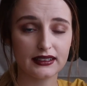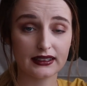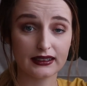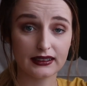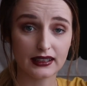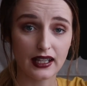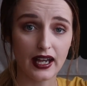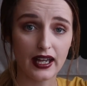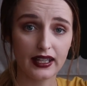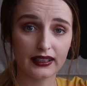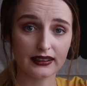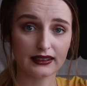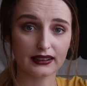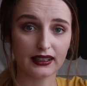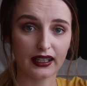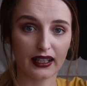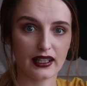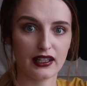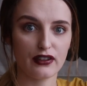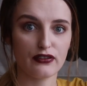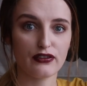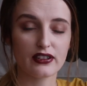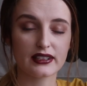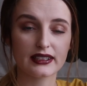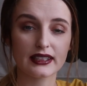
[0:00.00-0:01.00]
sides,
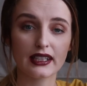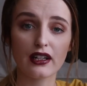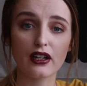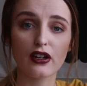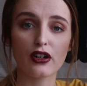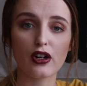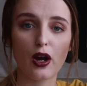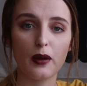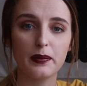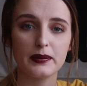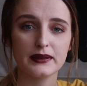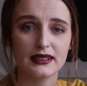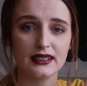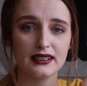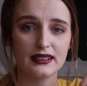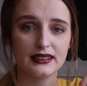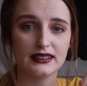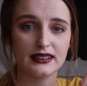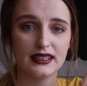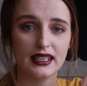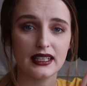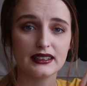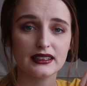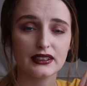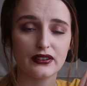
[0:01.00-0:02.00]
like if you're sitting on opposite
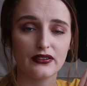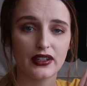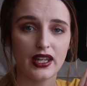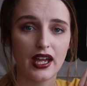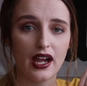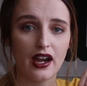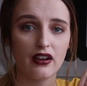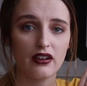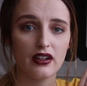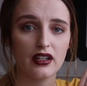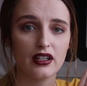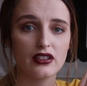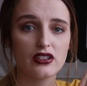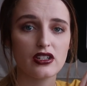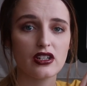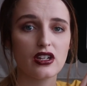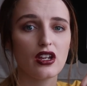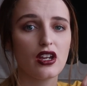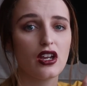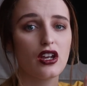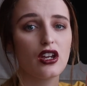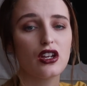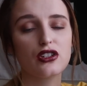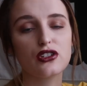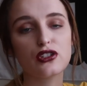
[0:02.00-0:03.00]
seats of a carriage,
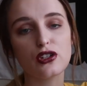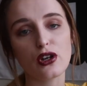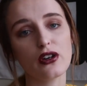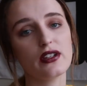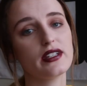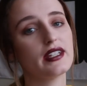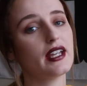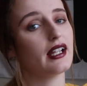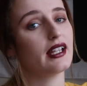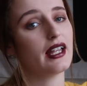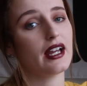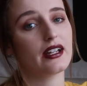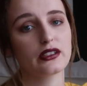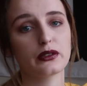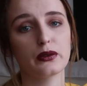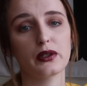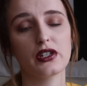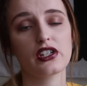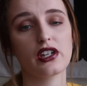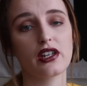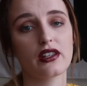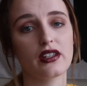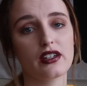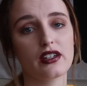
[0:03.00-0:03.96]
don't yell out to each